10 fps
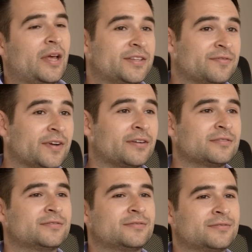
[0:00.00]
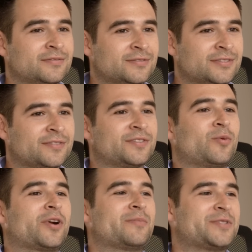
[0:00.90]
That's fair. If
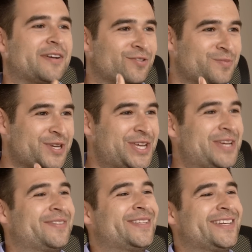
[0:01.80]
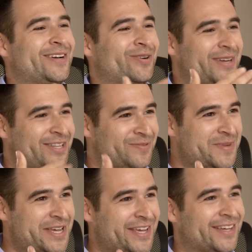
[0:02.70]
someone comes after me, if the tiger eats
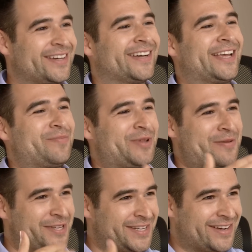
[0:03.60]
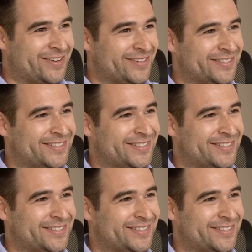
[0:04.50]
me, I can't blame the tiger.